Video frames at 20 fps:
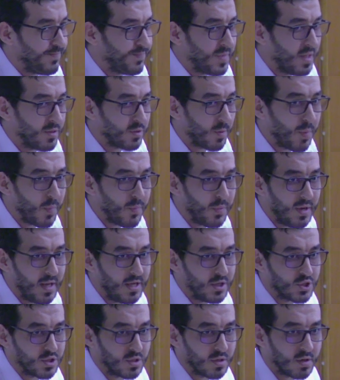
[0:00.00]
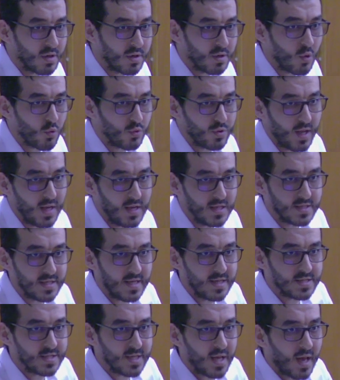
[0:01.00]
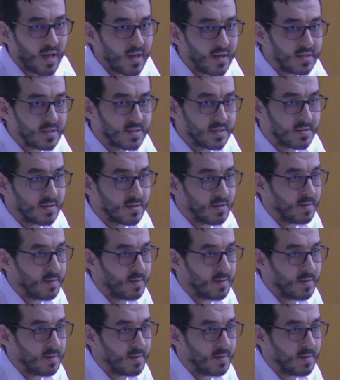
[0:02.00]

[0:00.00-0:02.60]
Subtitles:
the population nowadays, it's 8